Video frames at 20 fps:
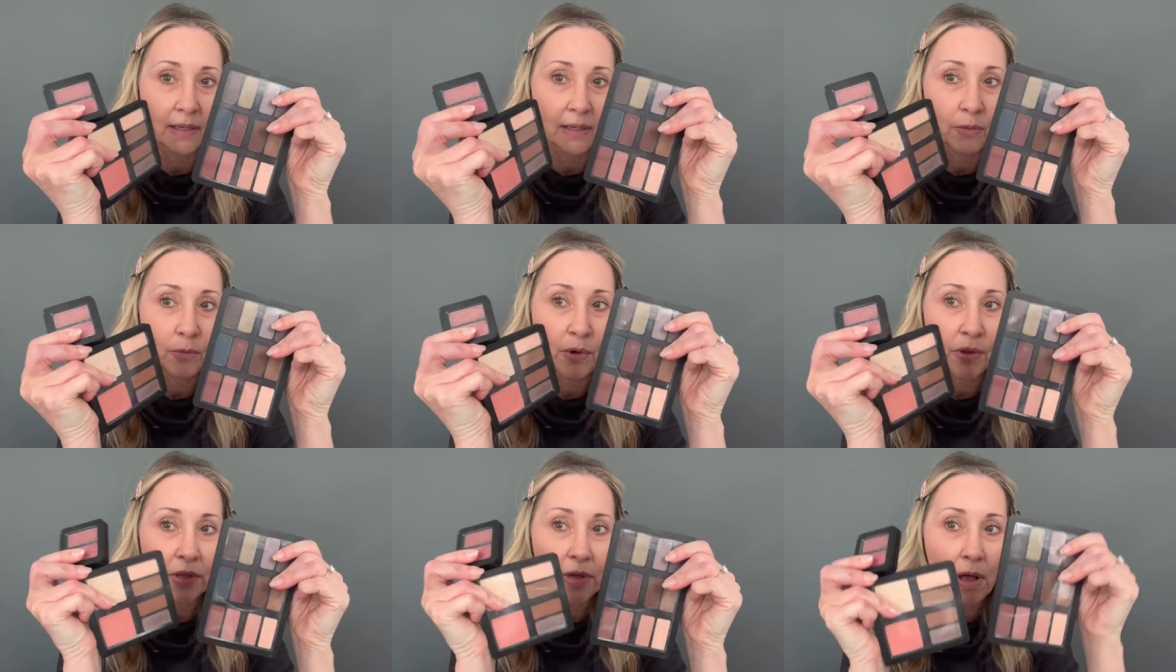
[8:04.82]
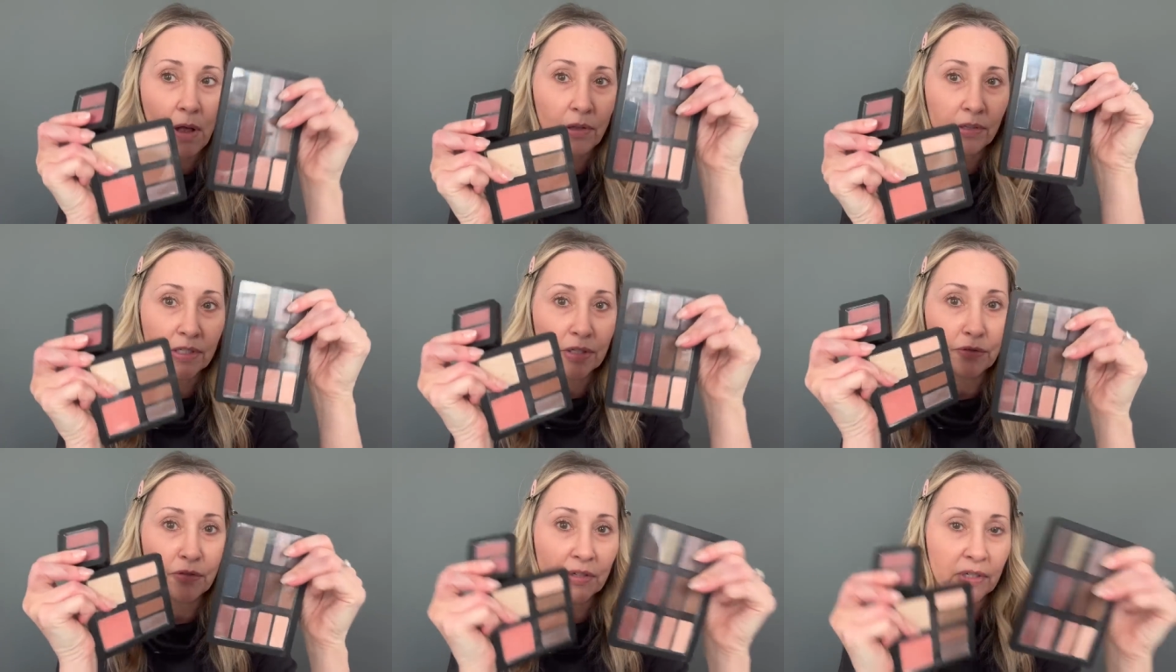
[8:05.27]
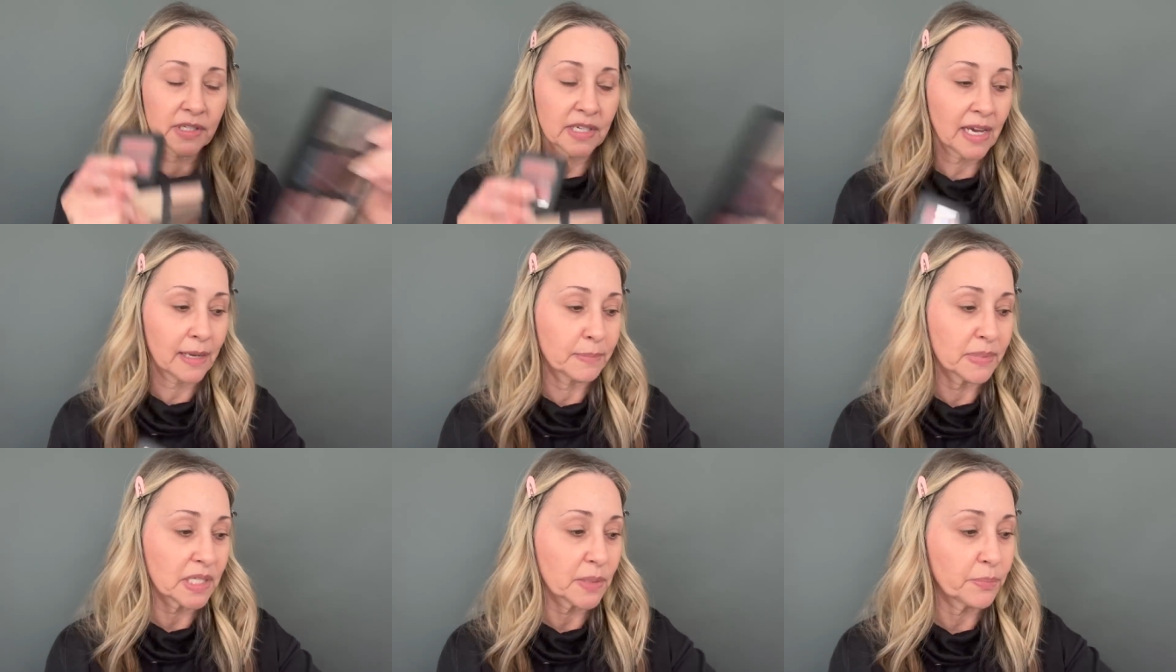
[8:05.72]
with all different
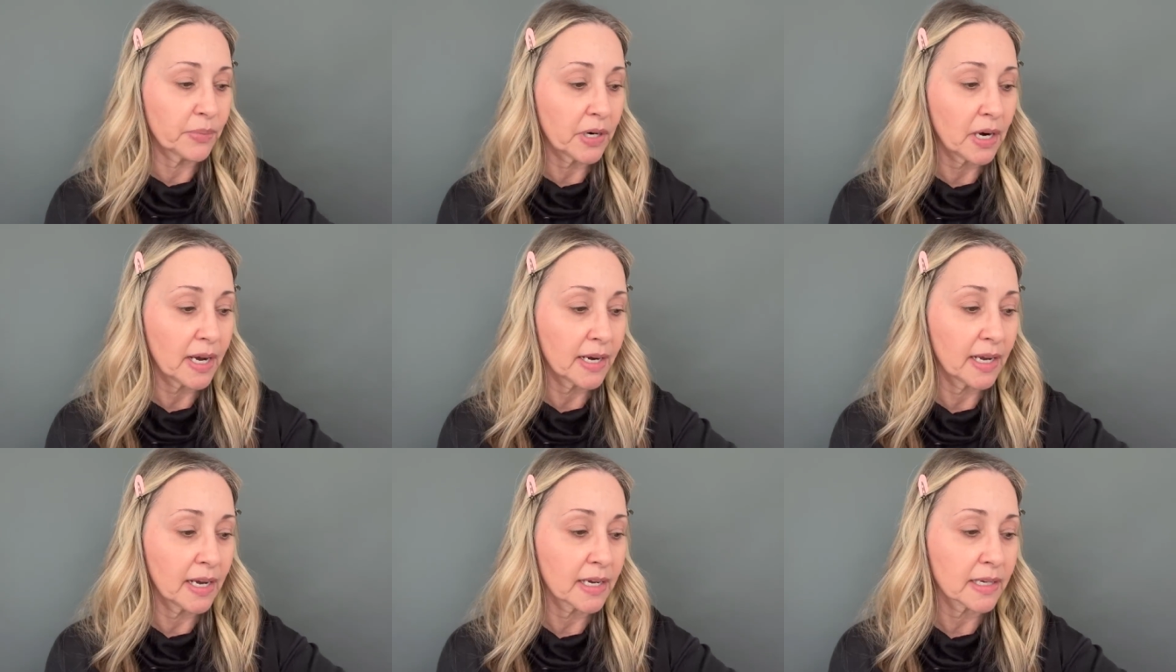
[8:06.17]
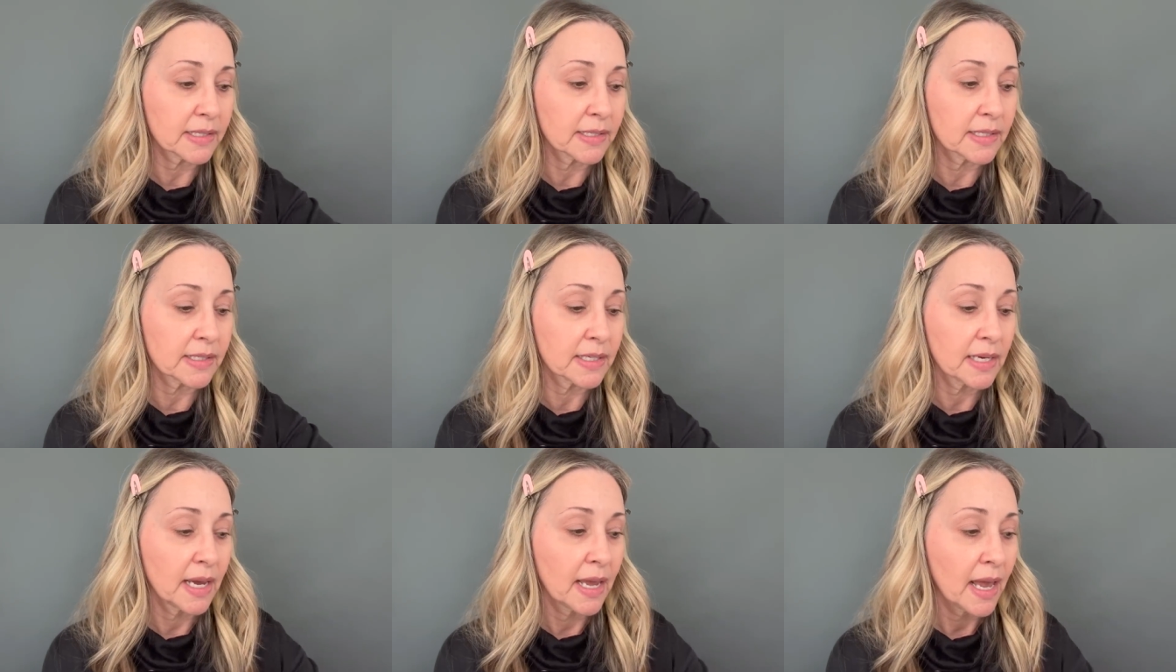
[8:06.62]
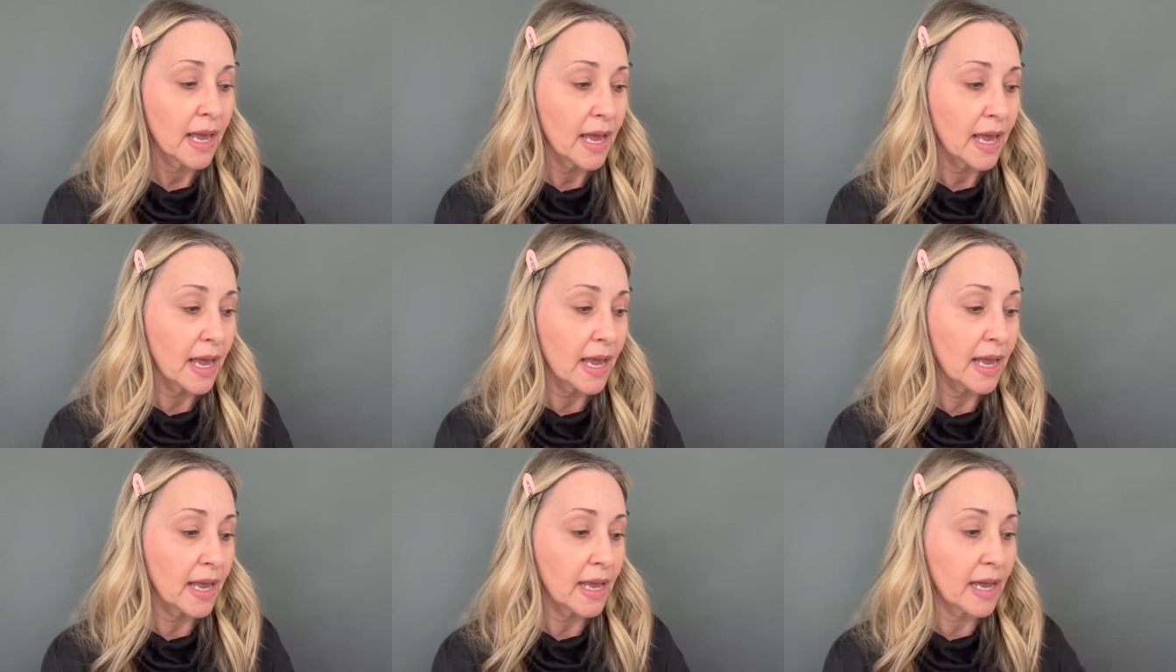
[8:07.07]
types of products
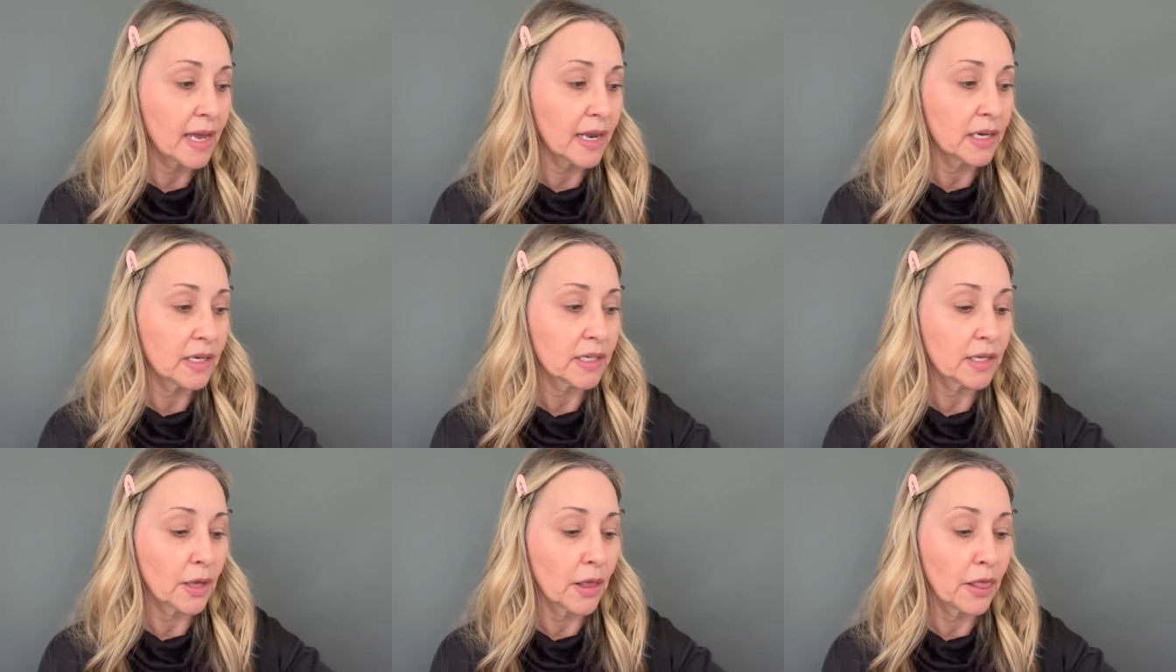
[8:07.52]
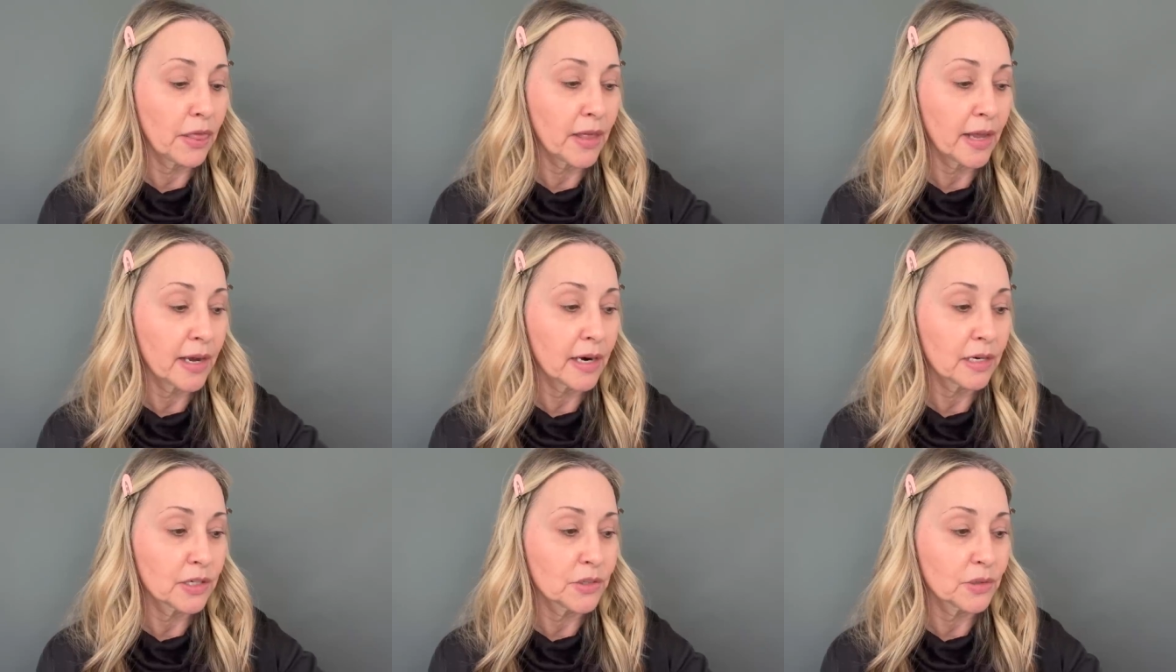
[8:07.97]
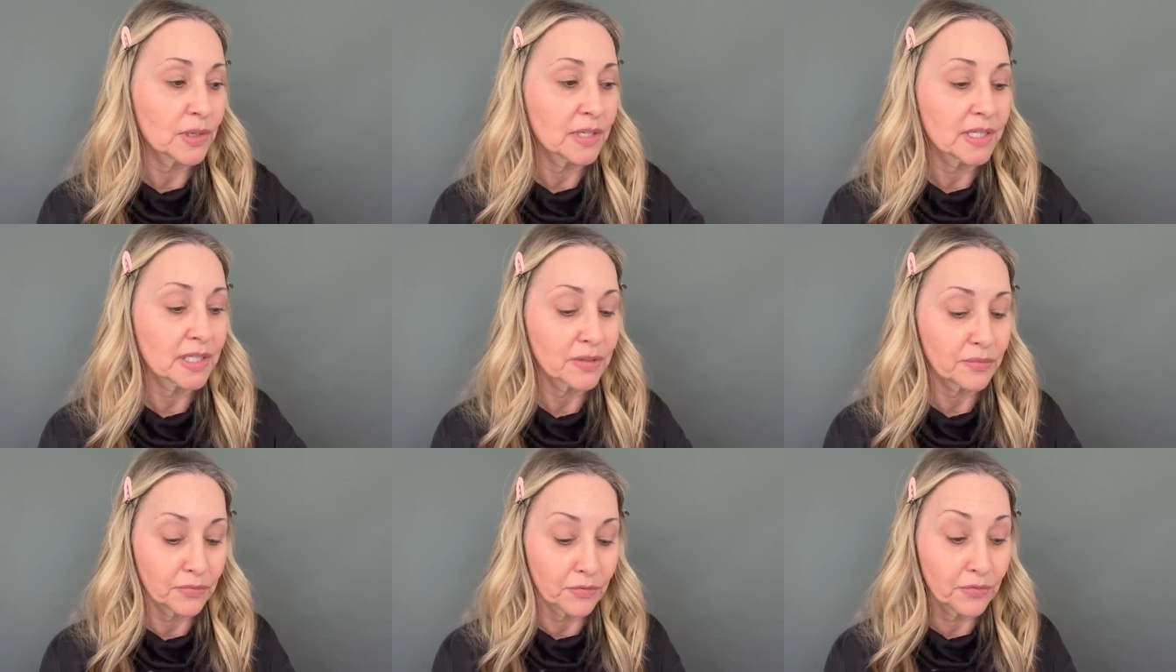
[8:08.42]
and they are doing
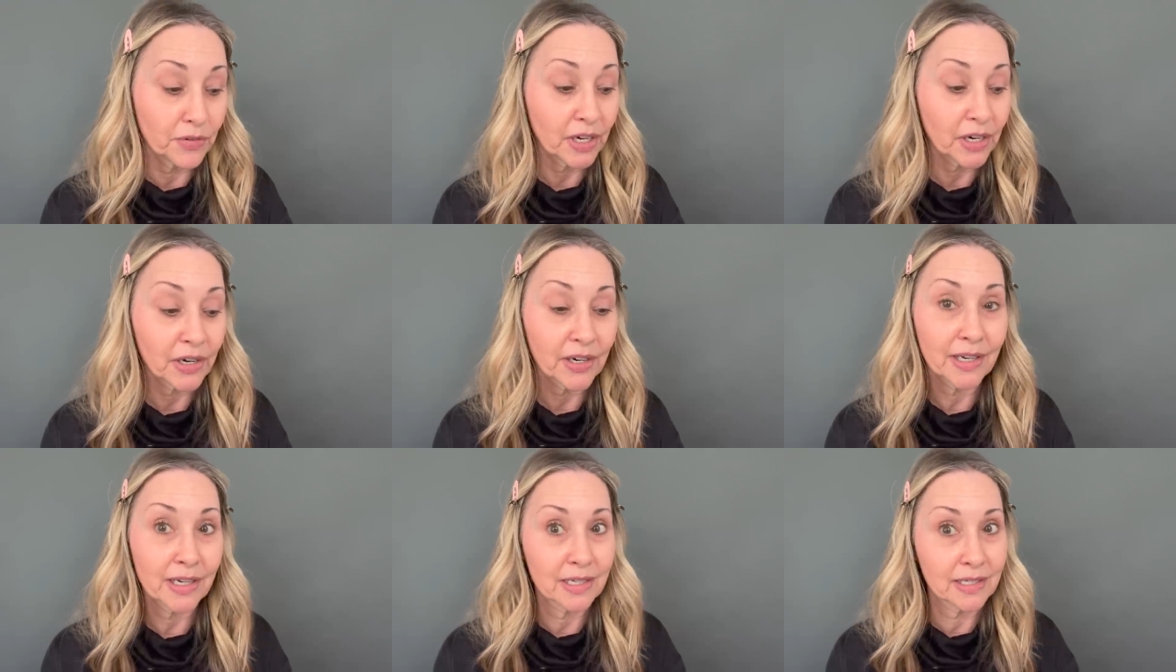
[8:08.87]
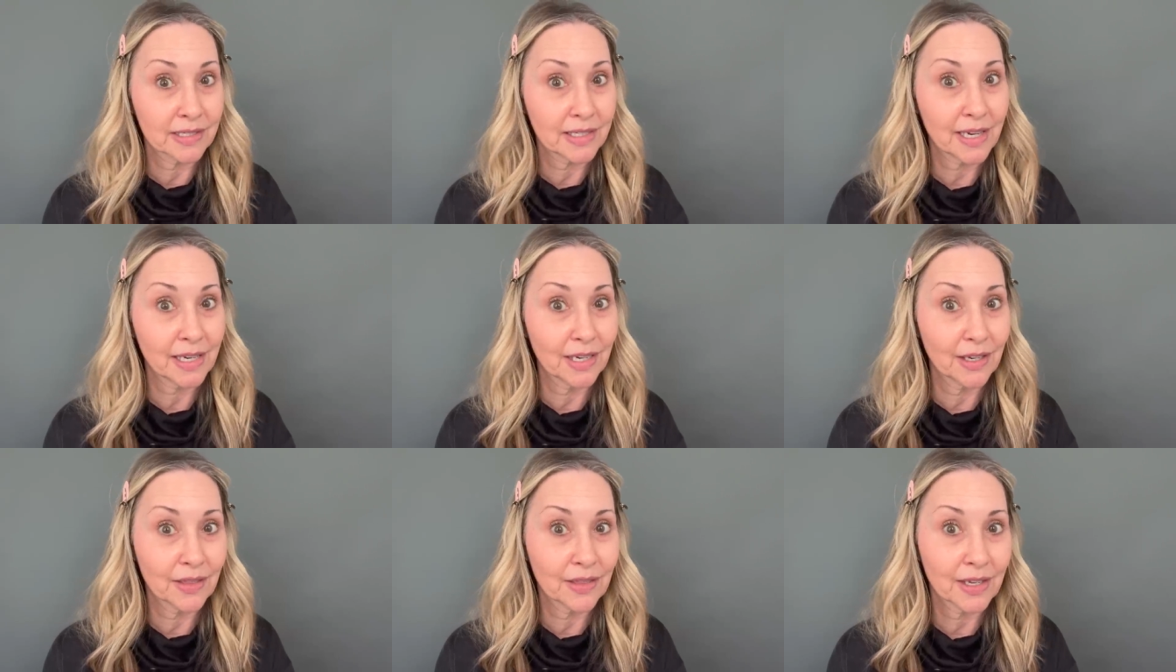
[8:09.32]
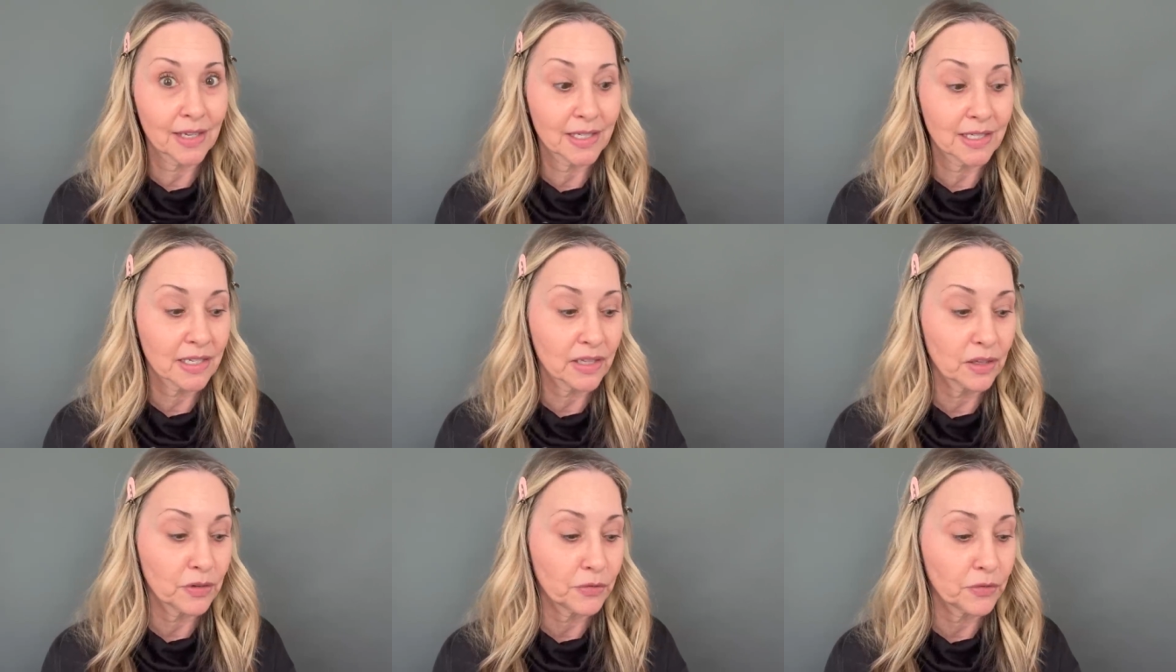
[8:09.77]
some very exciting
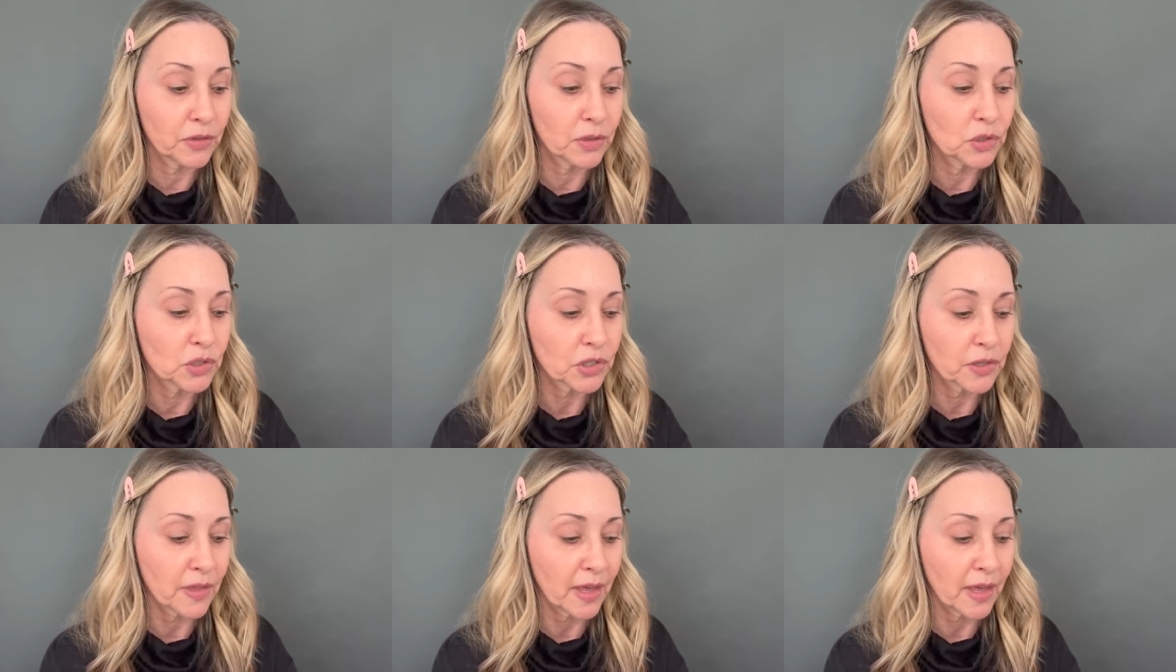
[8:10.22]
things in the future.